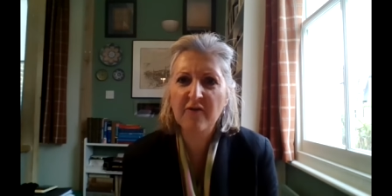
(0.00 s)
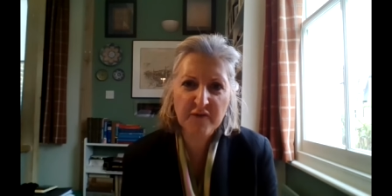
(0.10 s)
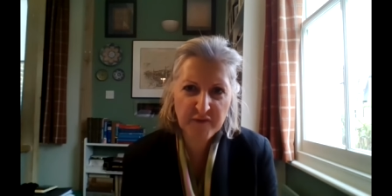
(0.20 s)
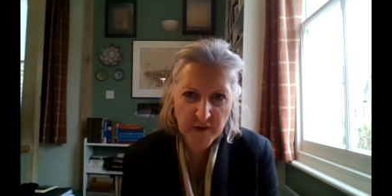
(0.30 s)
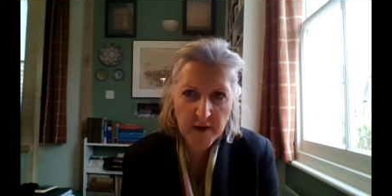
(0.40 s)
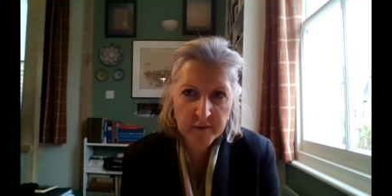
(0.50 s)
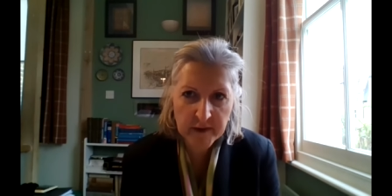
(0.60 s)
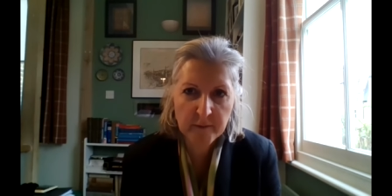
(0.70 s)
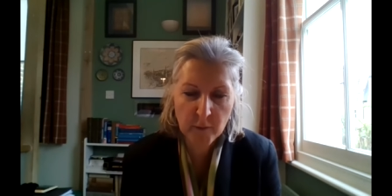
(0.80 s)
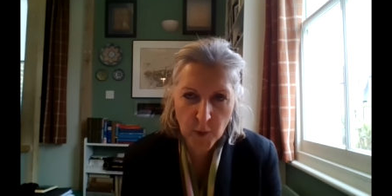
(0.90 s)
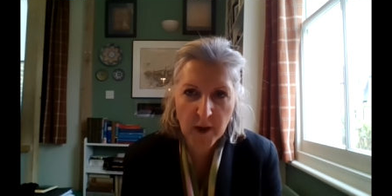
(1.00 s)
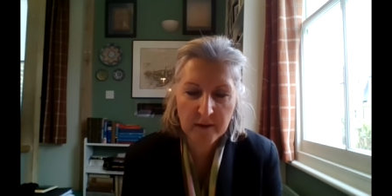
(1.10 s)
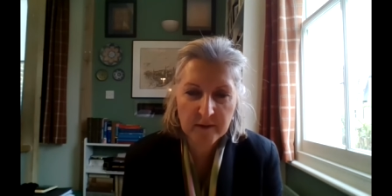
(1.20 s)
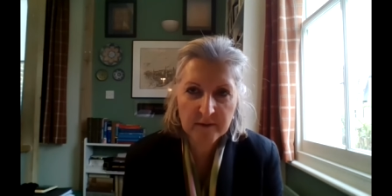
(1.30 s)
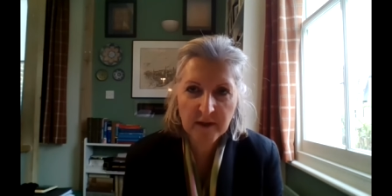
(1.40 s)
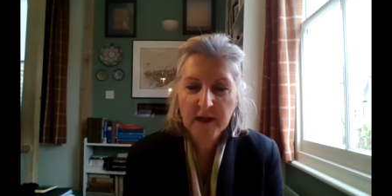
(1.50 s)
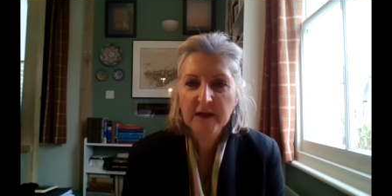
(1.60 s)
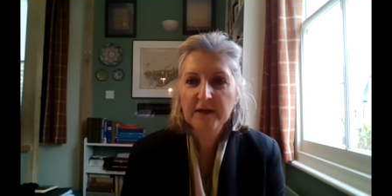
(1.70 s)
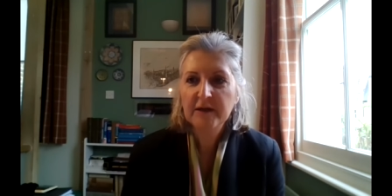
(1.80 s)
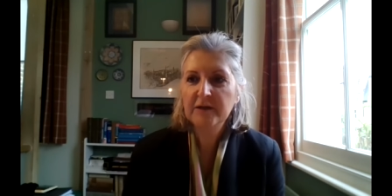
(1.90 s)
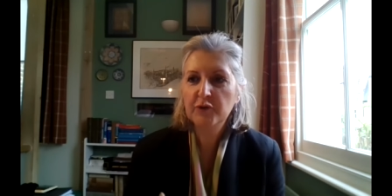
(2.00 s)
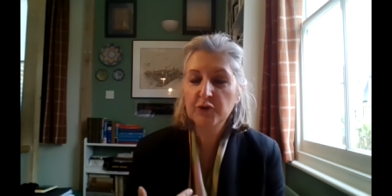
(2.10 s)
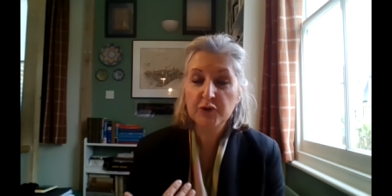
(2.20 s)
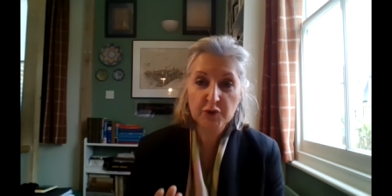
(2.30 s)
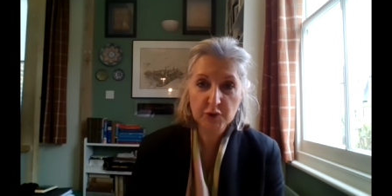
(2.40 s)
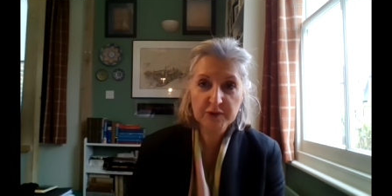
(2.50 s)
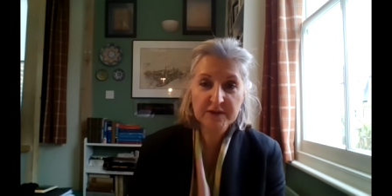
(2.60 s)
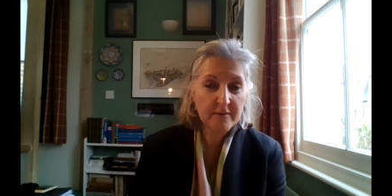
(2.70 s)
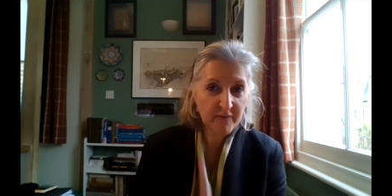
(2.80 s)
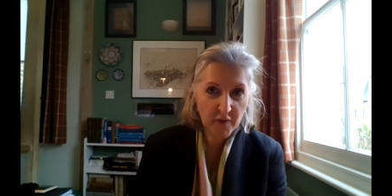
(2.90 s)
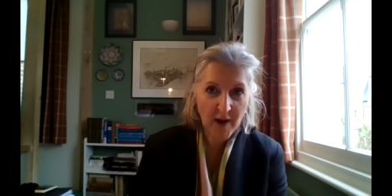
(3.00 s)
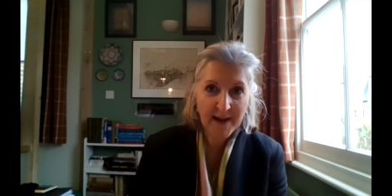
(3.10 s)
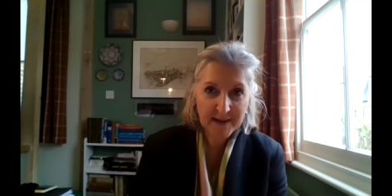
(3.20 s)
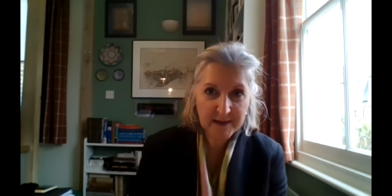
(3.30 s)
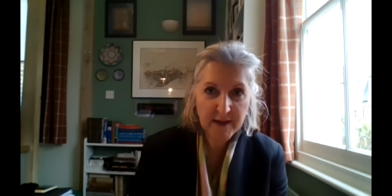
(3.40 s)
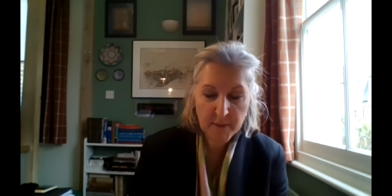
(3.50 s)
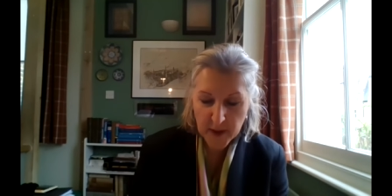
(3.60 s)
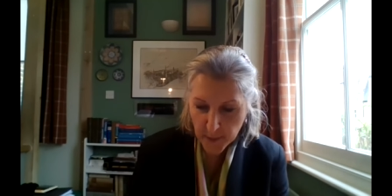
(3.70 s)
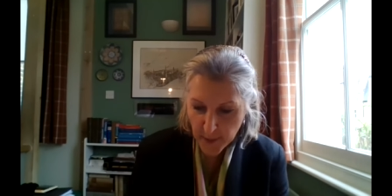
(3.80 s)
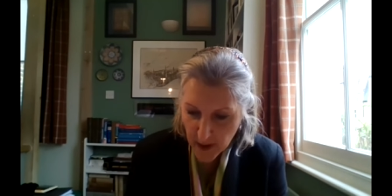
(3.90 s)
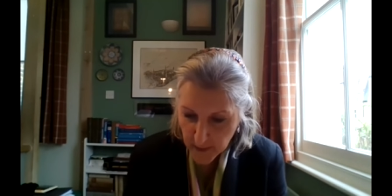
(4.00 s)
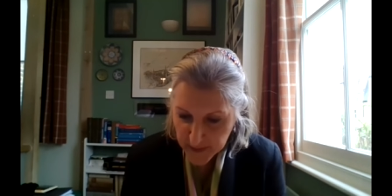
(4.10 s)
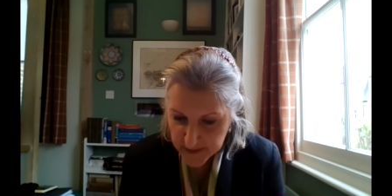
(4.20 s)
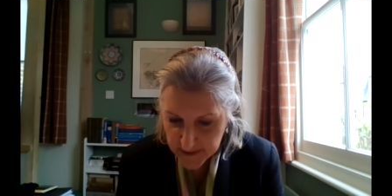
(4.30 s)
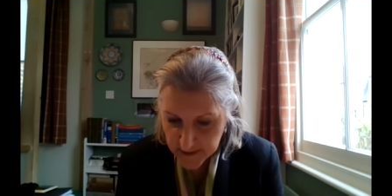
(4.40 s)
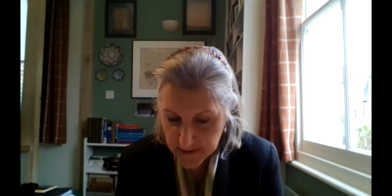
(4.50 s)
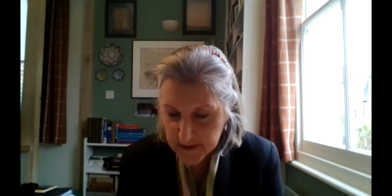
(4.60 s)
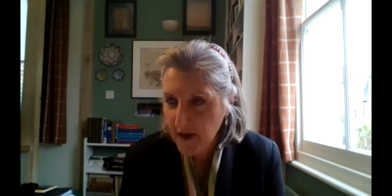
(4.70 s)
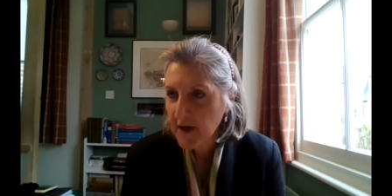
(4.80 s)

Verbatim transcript: very well he could use them for academic purposes,